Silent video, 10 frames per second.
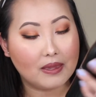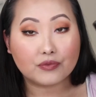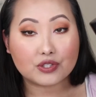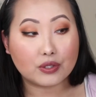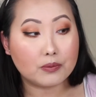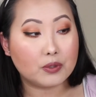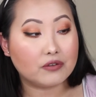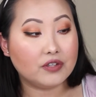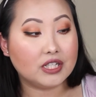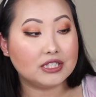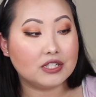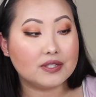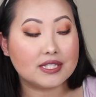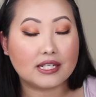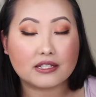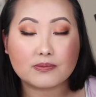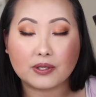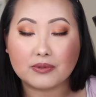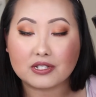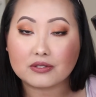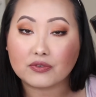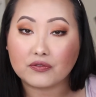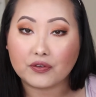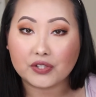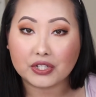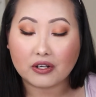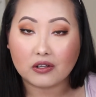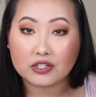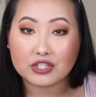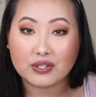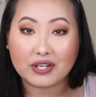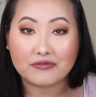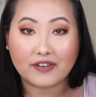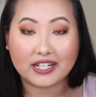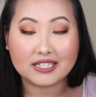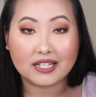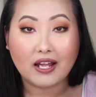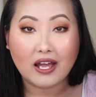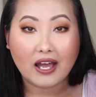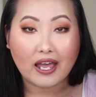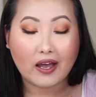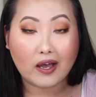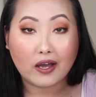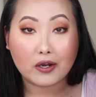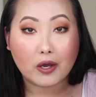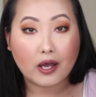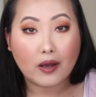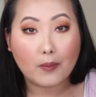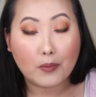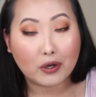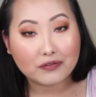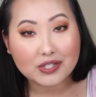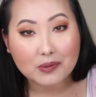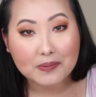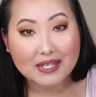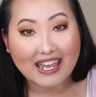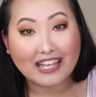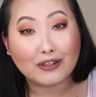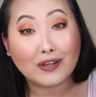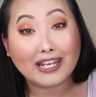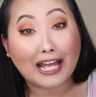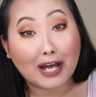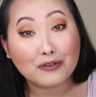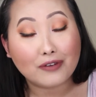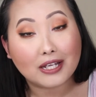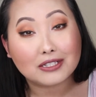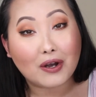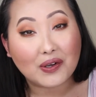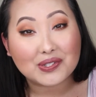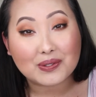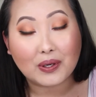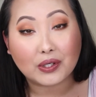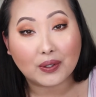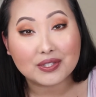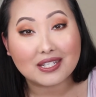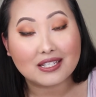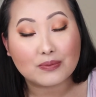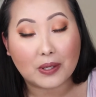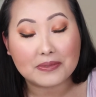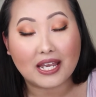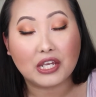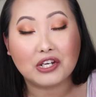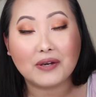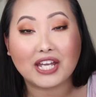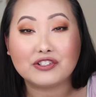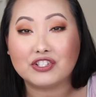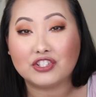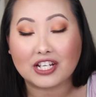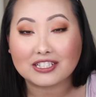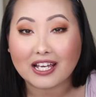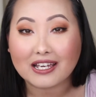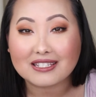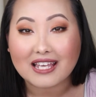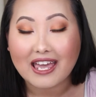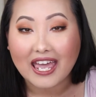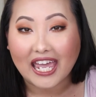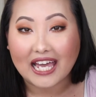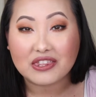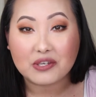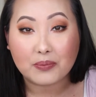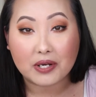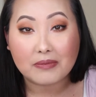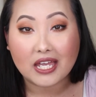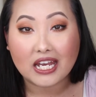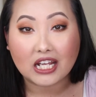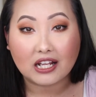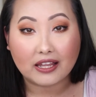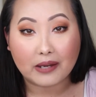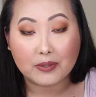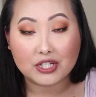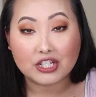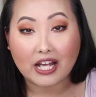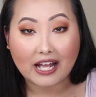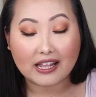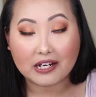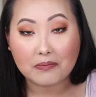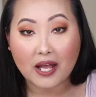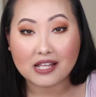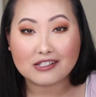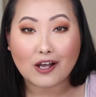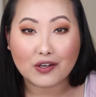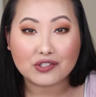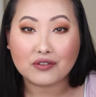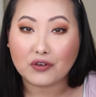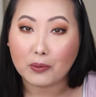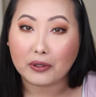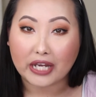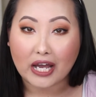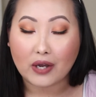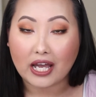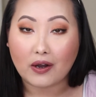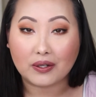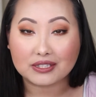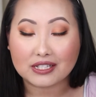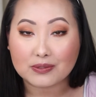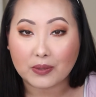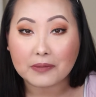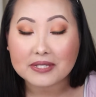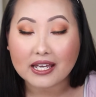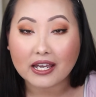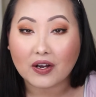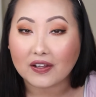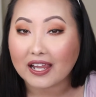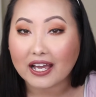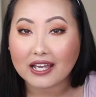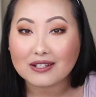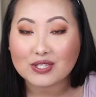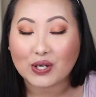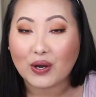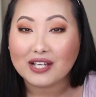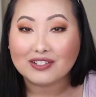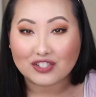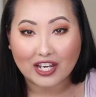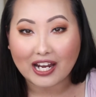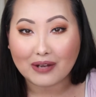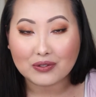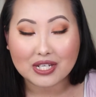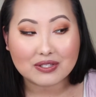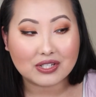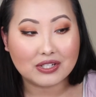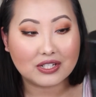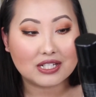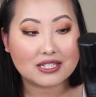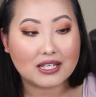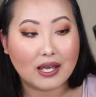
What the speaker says: So the Morphe Continuous Setting Spray retails for $15. You can find it on Morphe's website, and you can now find it also on Ulta's website. And you know what? I just checked, guys, and the Bretman collaboration highlighting palette is also available now at Ulta's website online. So check it out if you guys are curious.